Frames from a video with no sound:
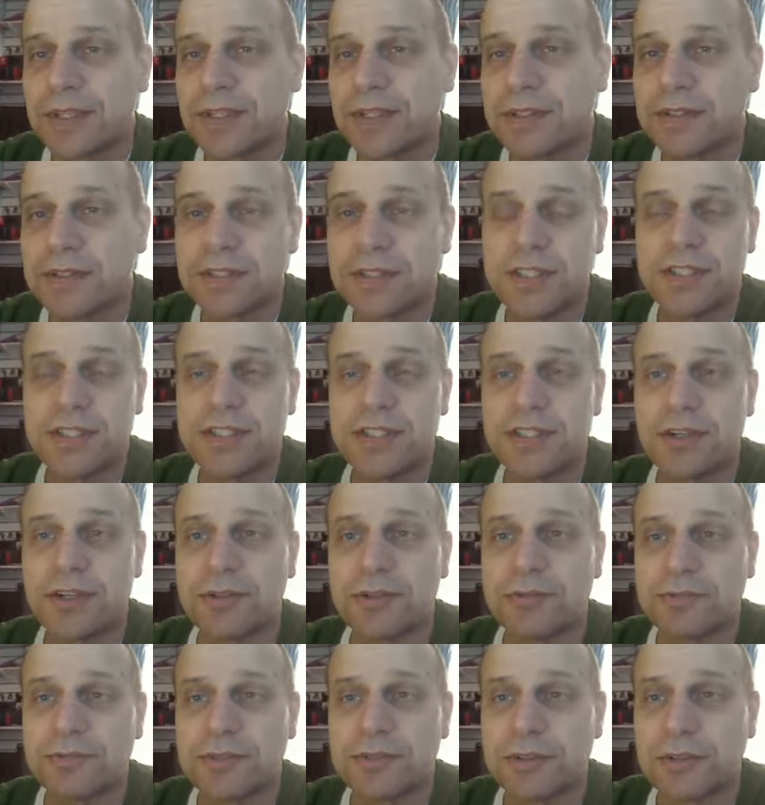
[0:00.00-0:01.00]

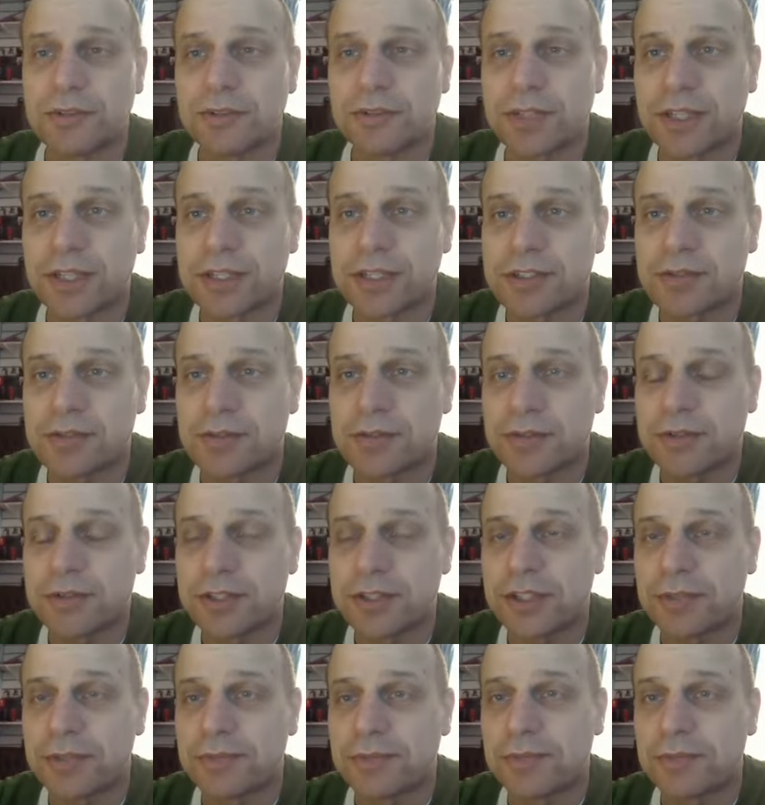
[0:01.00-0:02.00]
TCO, Total Cost of
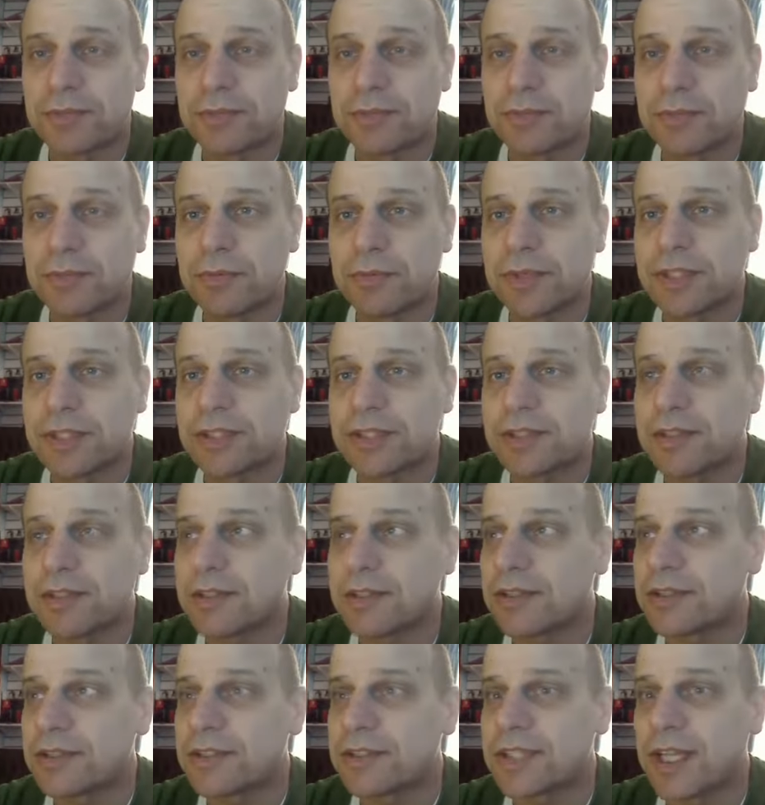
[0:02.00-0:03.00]
Ownership. What
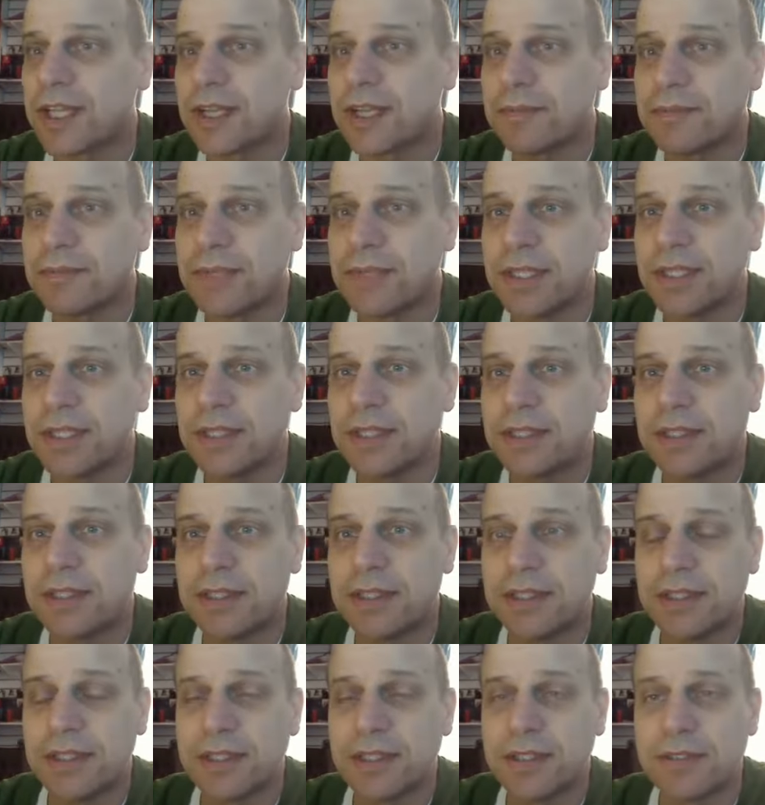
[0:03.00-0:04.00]
does that mean
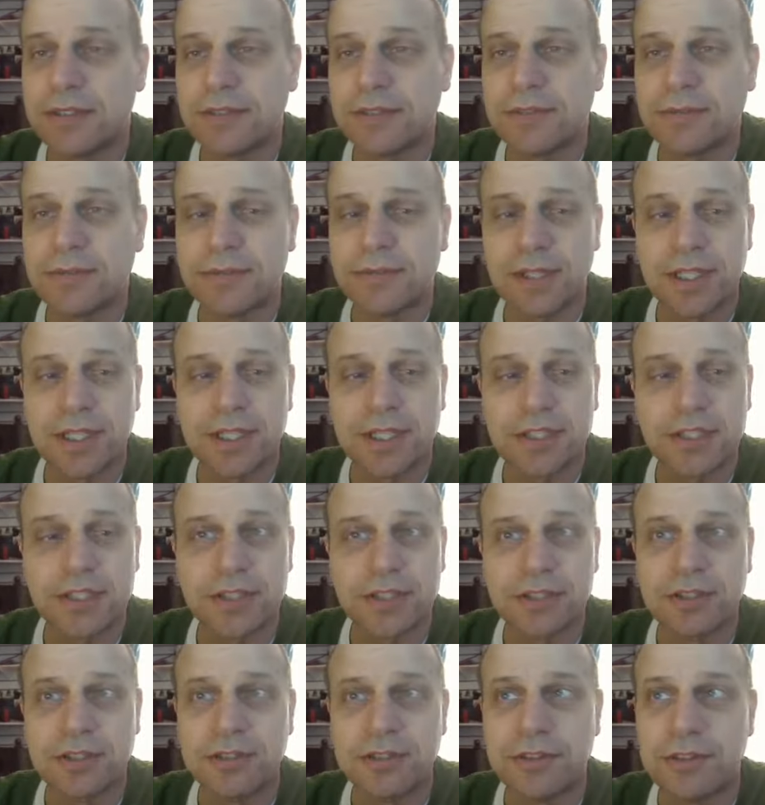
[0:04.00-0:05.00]
in
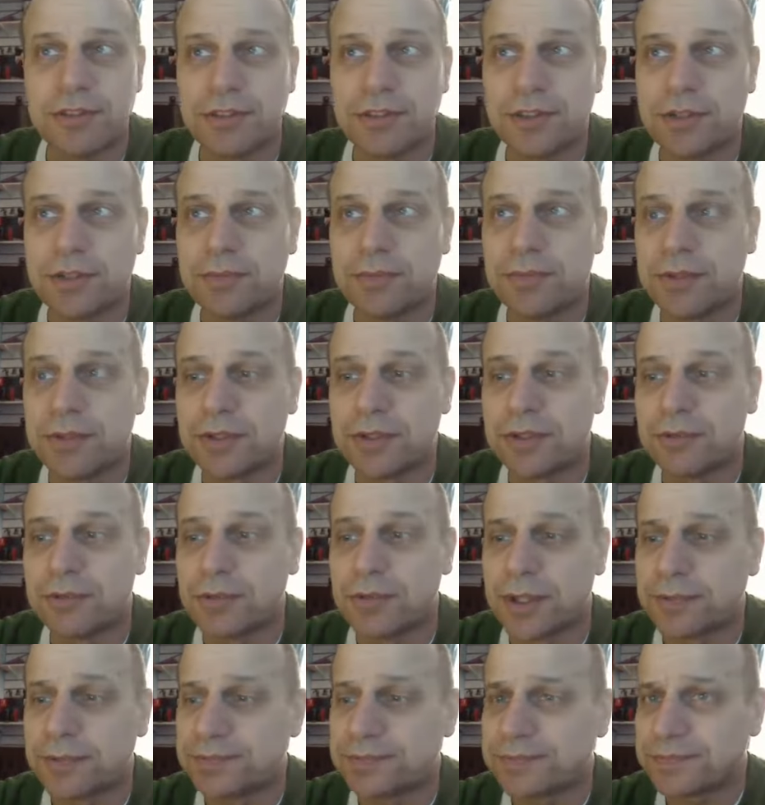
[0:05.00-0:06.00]
relation to your computer?
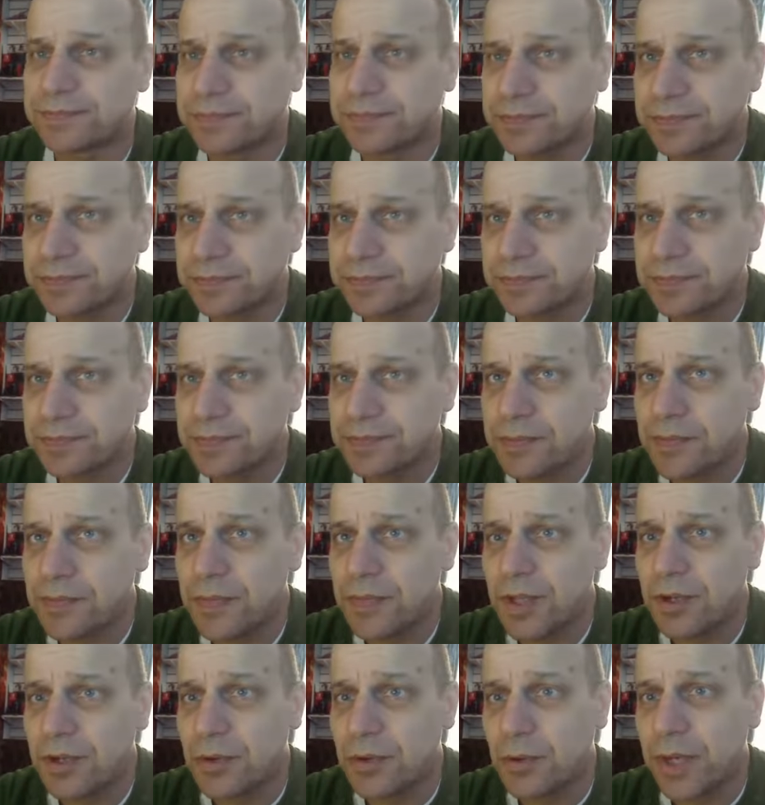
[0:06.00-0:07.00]
Well,
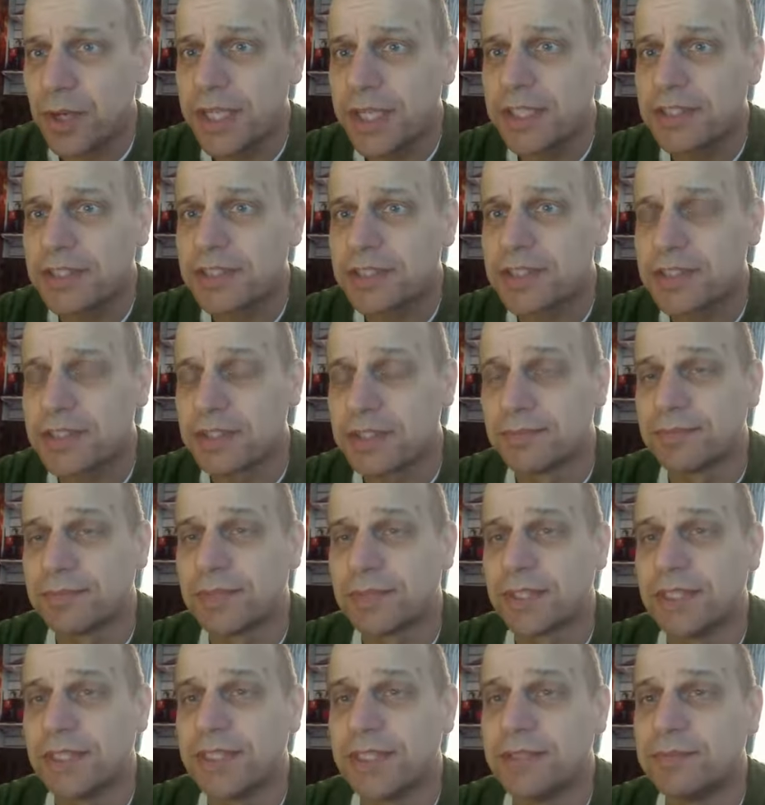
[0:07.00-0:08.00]
quite
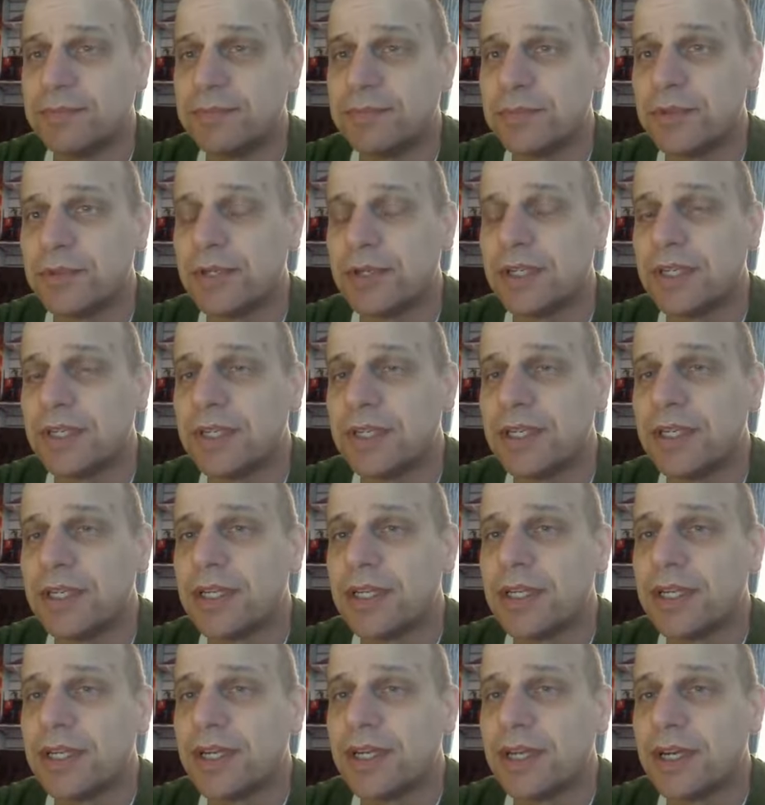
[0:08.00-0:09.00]
simply put,
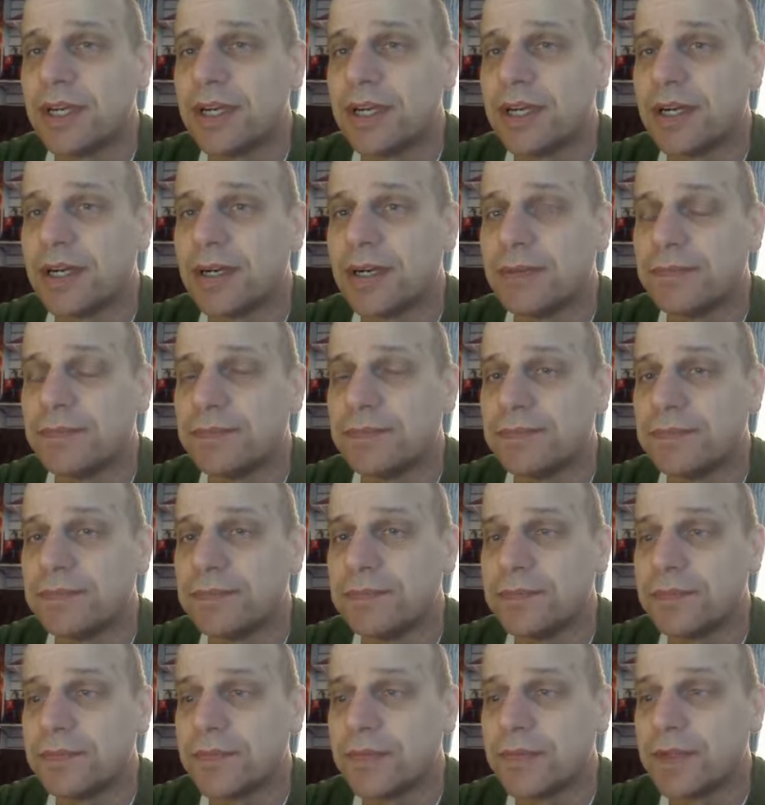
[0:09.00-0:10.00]

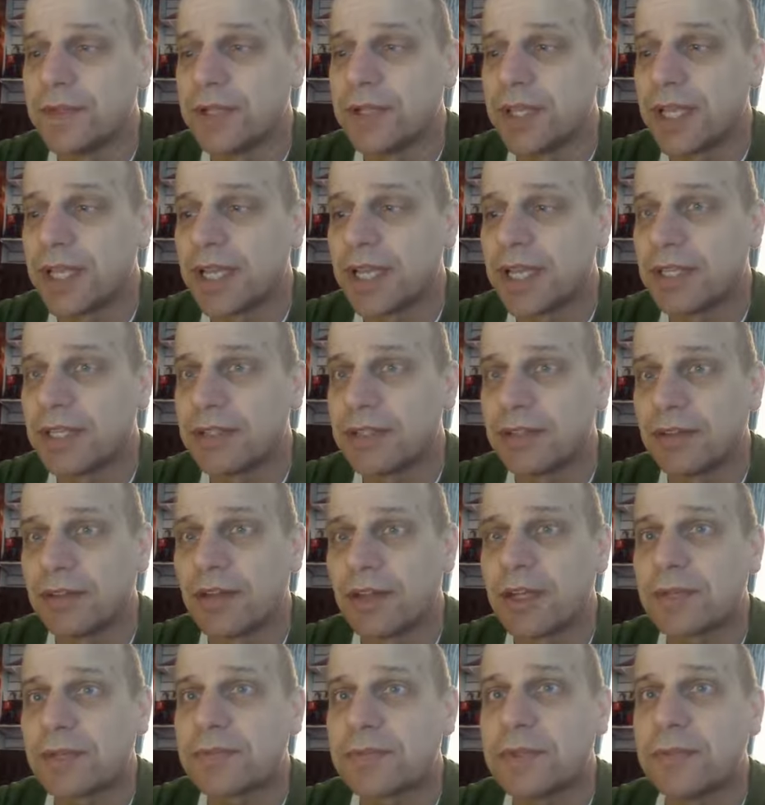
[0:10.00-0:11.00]
and a
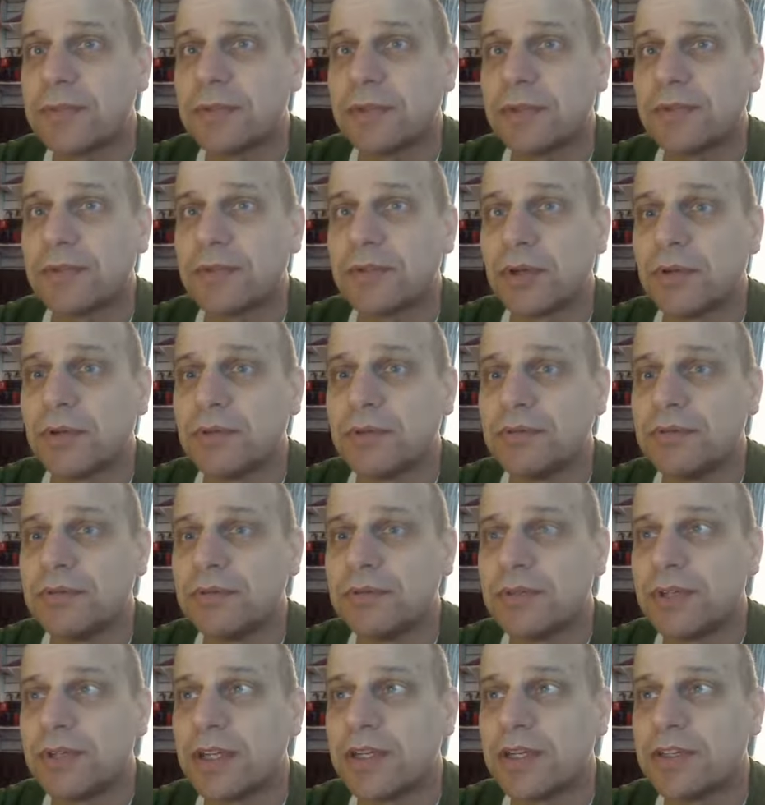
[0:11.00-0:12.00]
lot of people don't
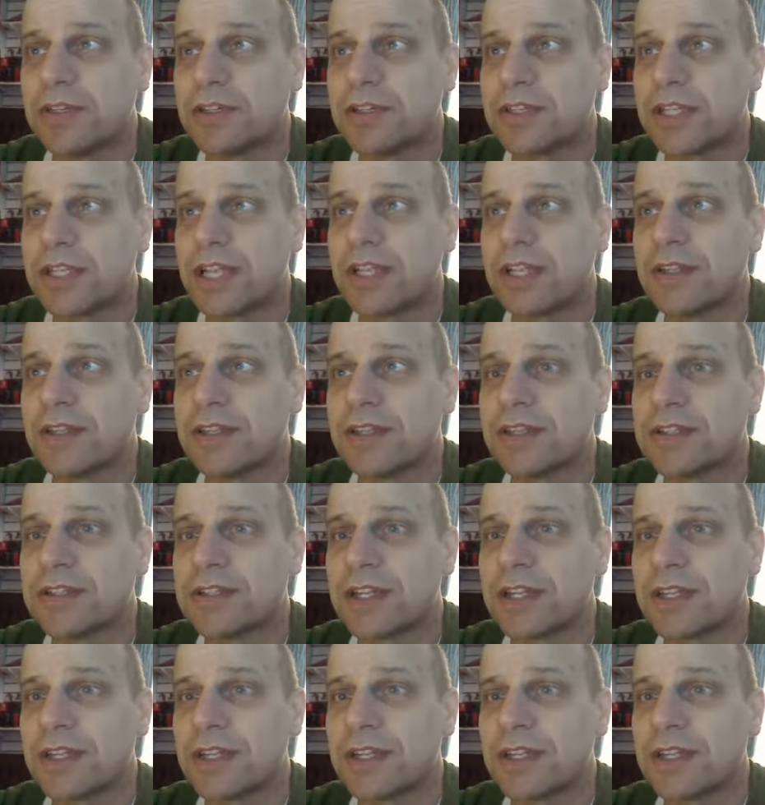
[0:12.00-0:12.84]
understand this.